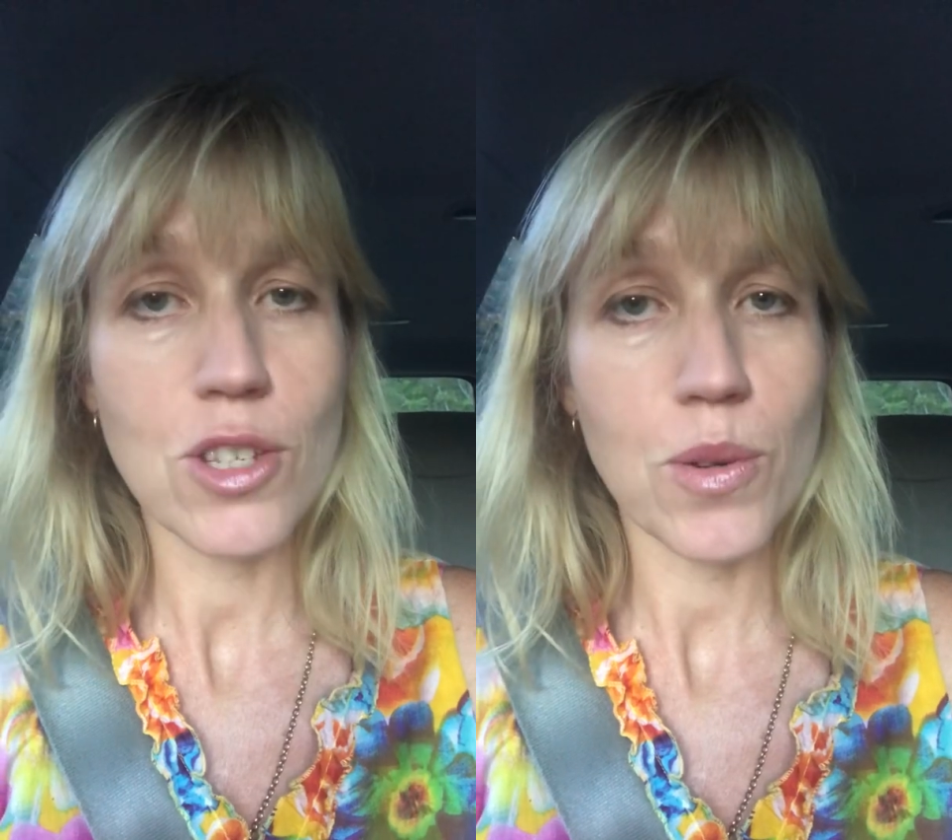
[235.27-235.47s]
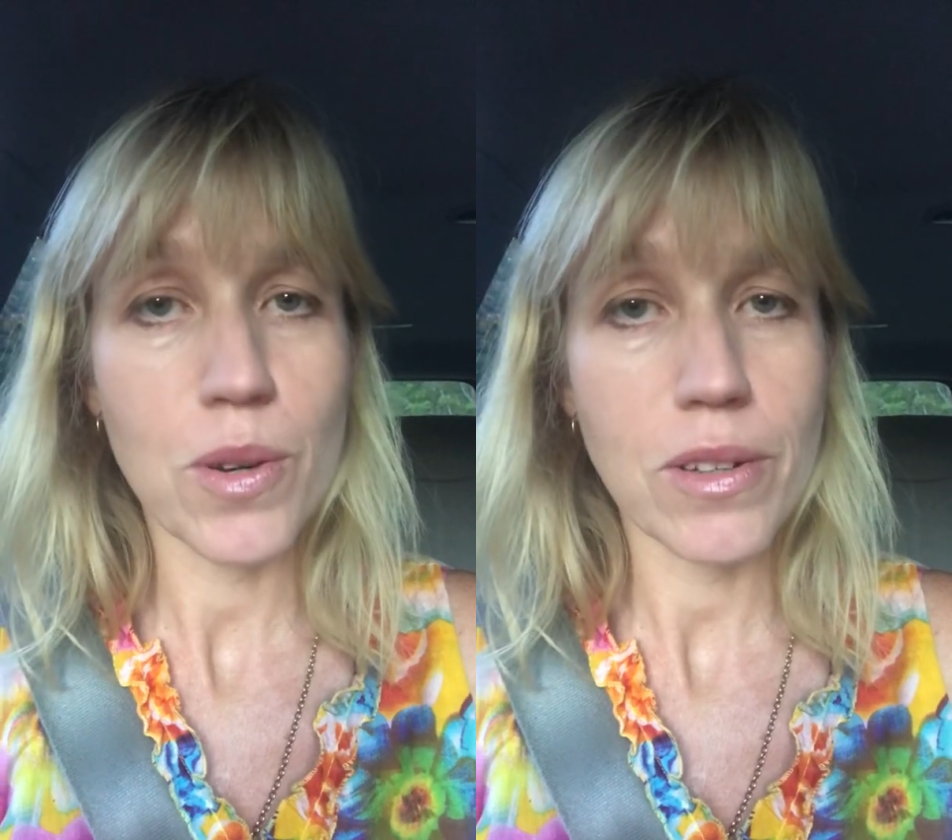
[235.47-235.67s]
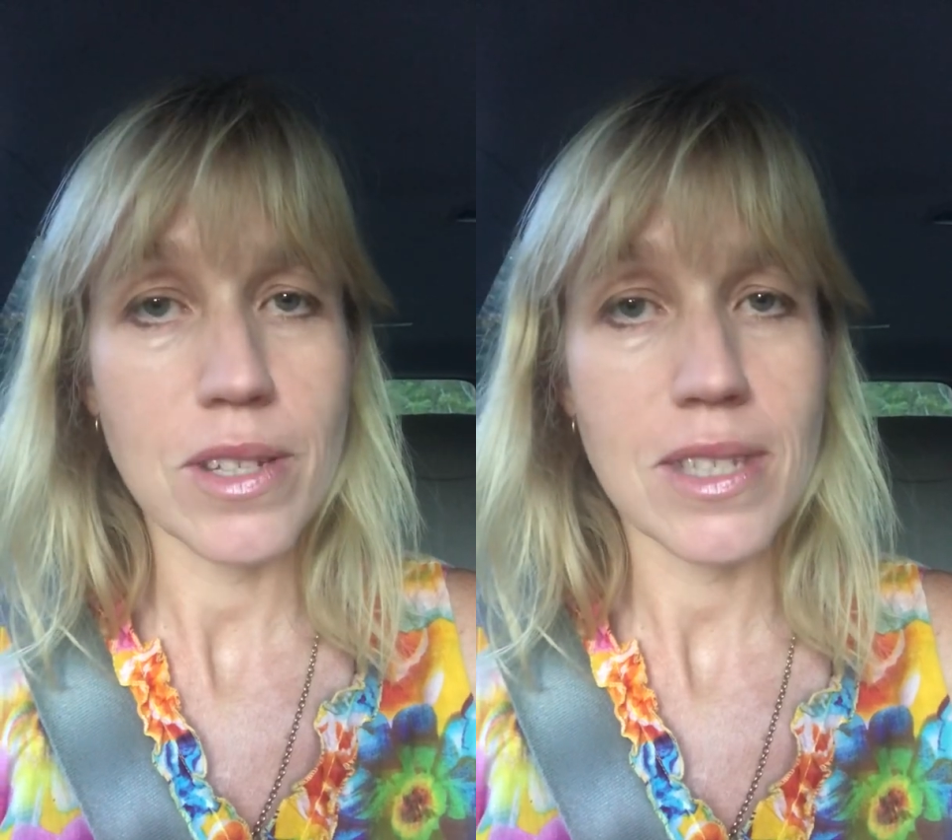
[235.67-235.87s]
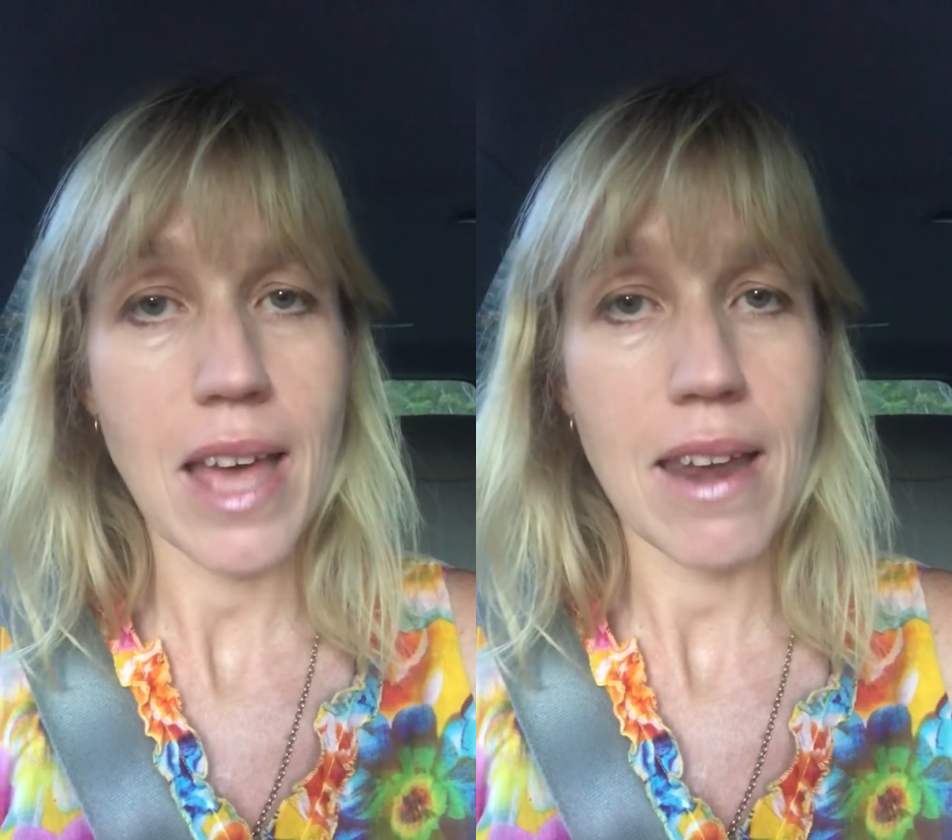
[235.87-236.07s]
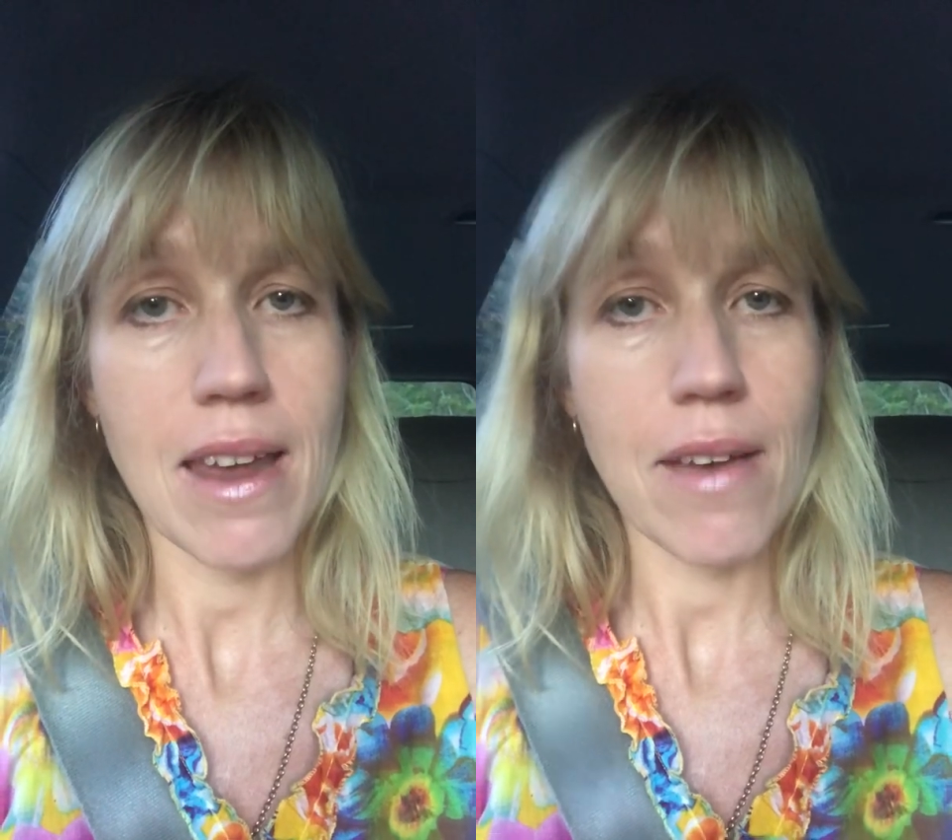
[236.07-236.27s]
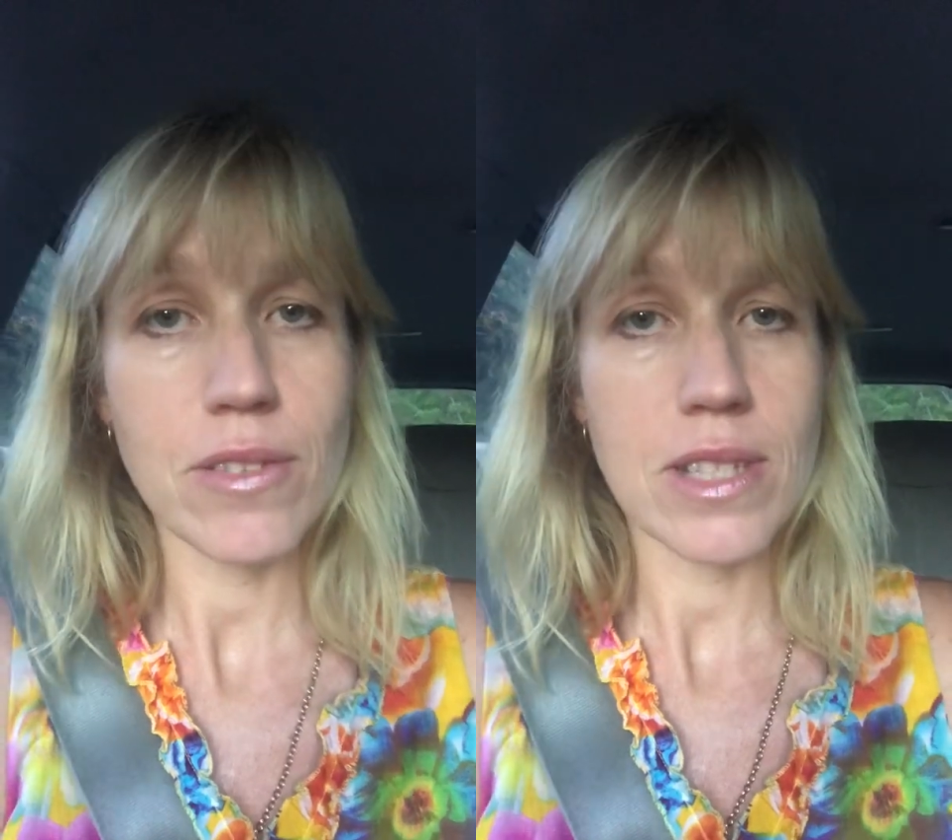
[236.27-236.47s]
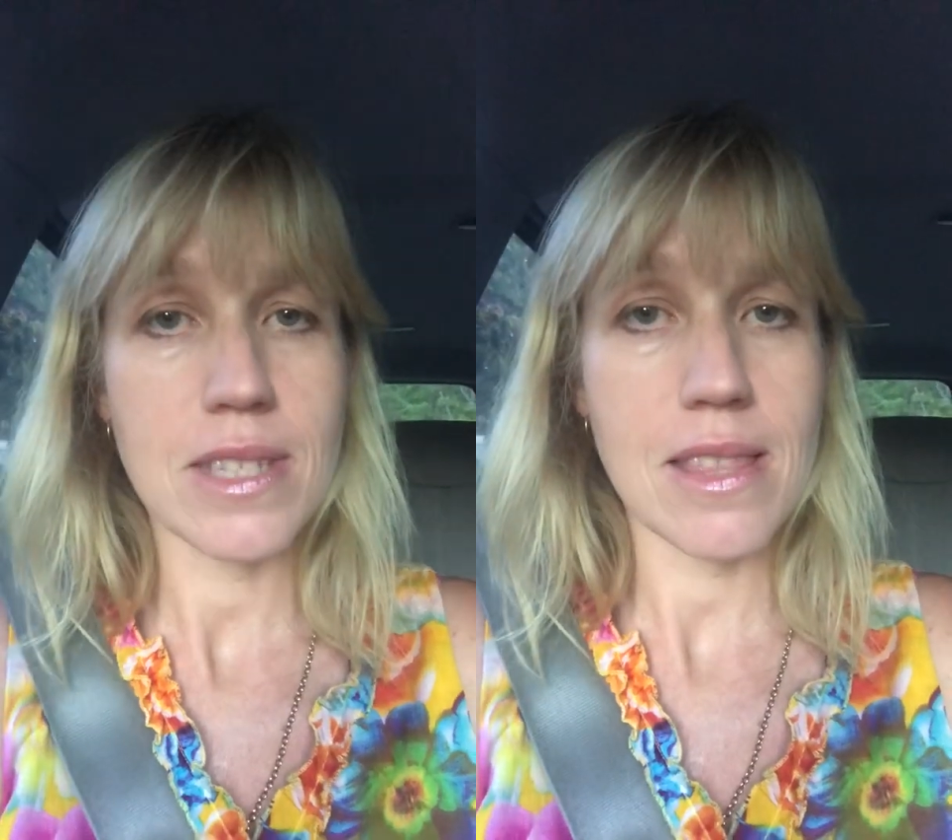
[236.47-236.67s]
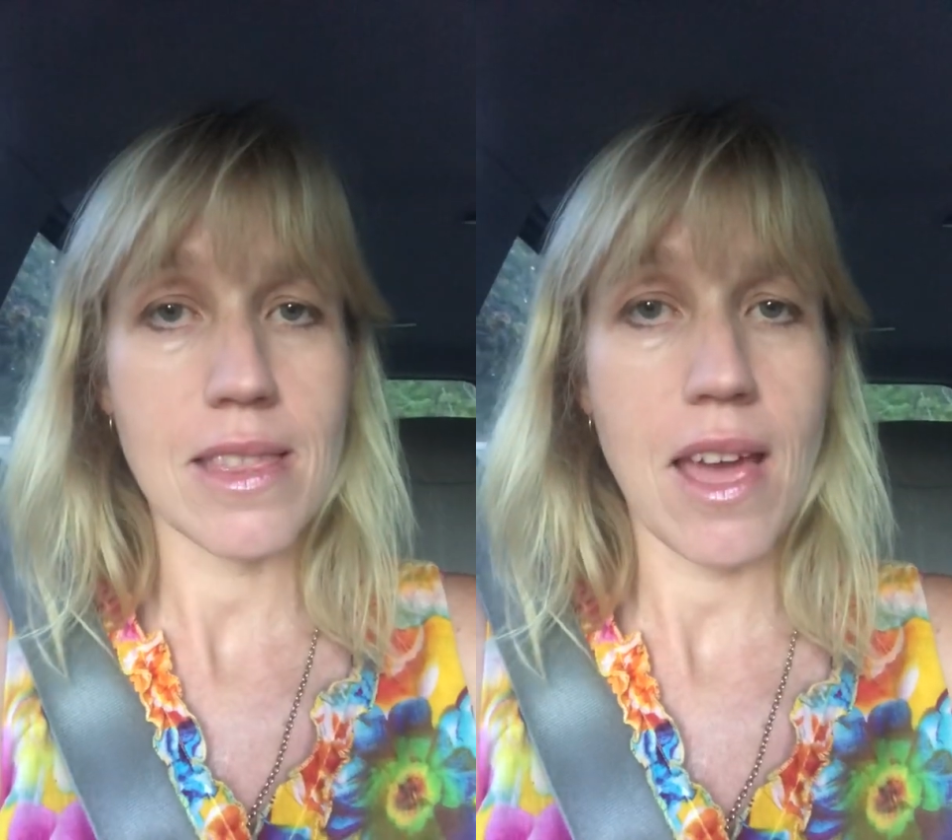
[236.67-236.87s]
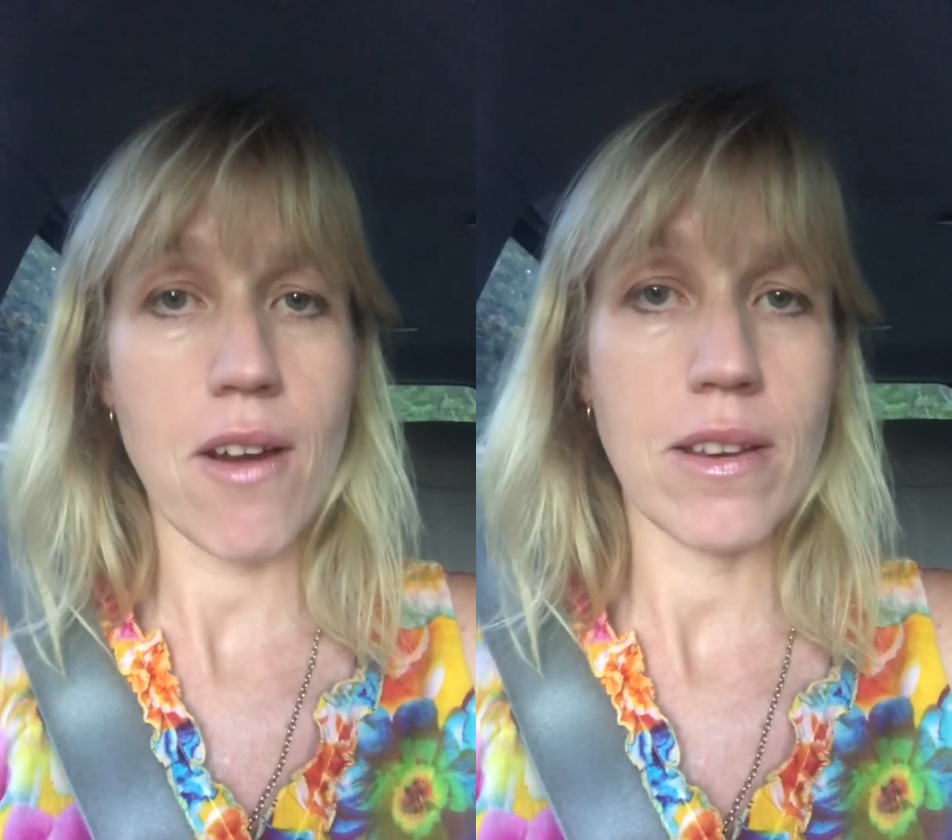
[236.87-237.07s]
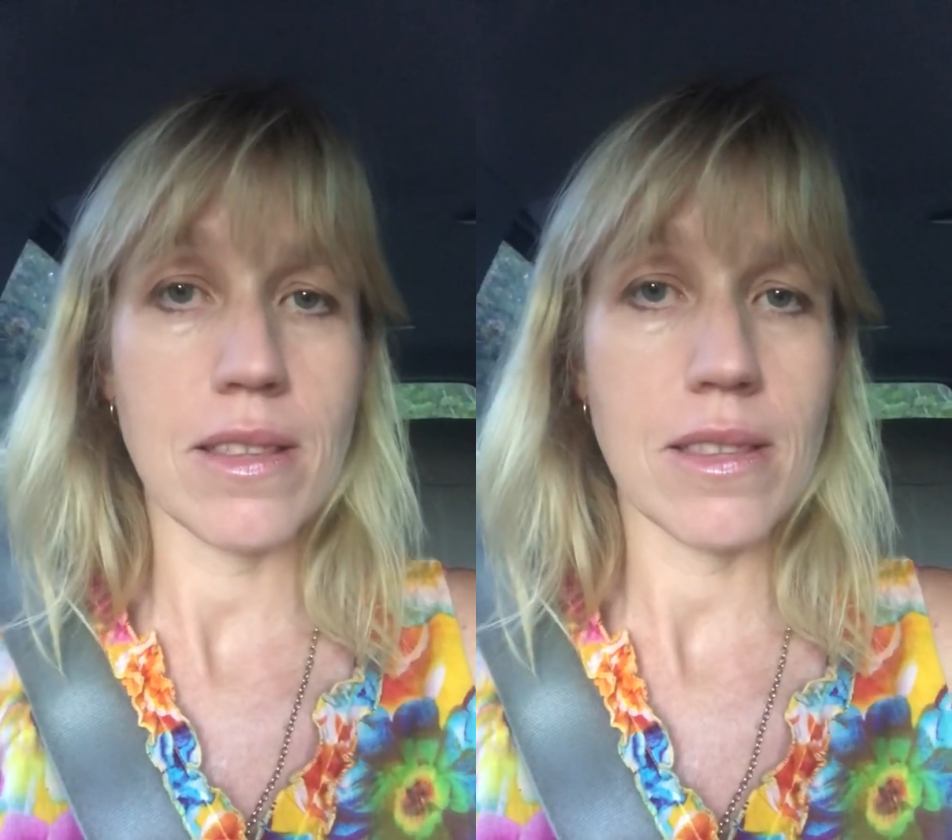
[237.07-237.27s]
do it on your sat nav and sit
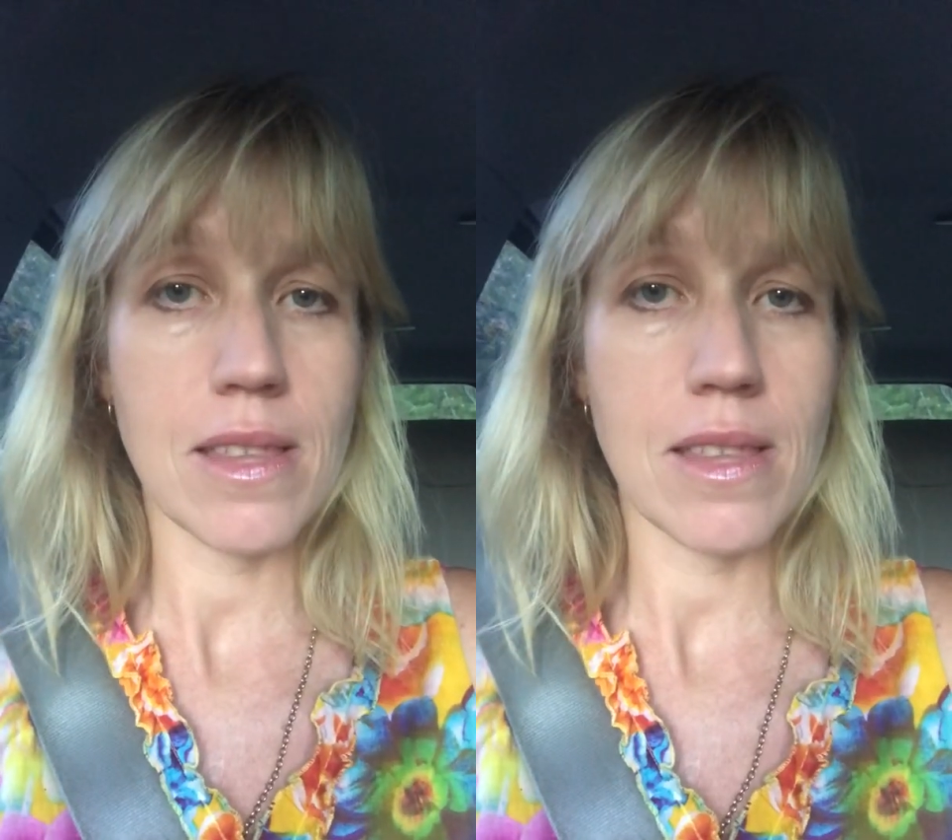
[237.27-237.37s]
there and